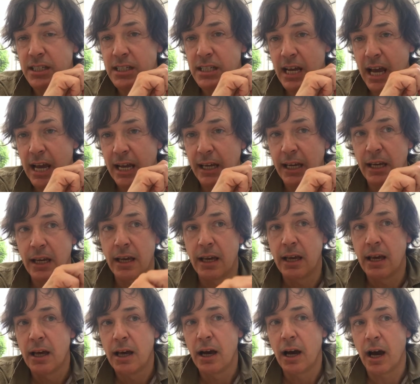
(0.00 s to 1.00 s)
tank.
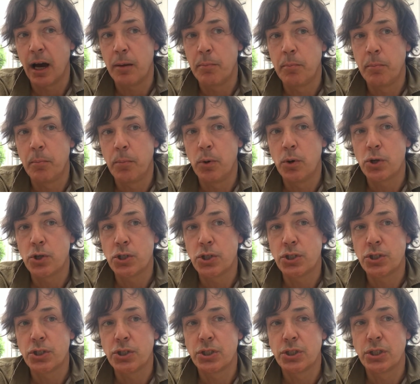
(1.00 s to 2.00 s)
I
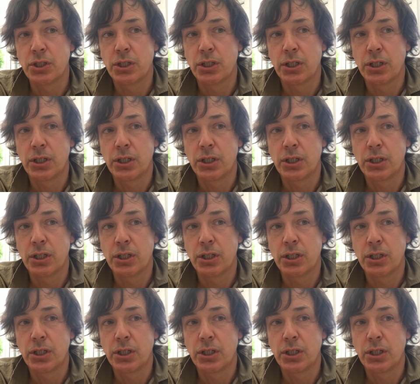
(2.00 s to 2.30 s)
pushed